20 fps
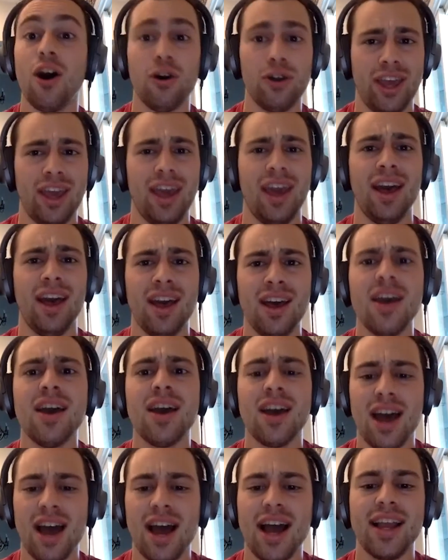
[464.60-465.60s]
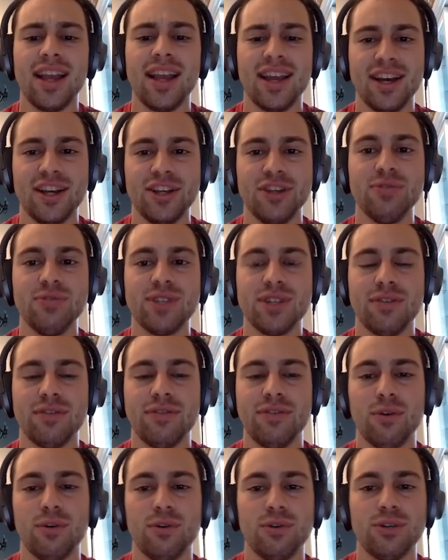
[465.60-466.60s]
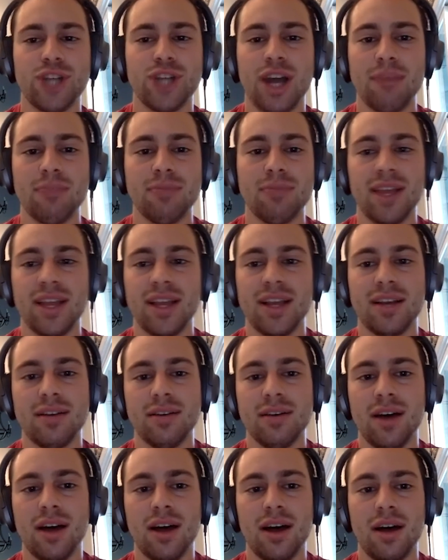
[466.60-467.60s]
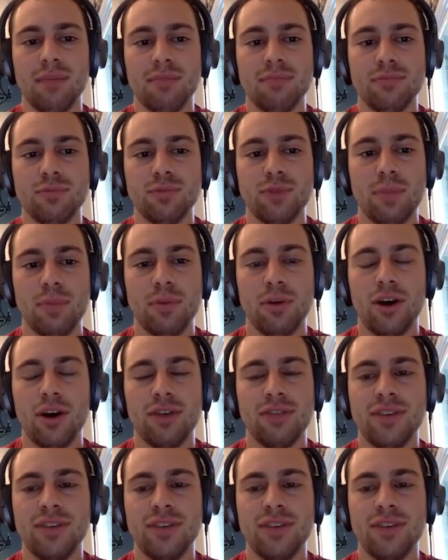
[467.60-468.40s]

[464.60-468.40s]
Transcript: yeah. I use a Photoshop rip off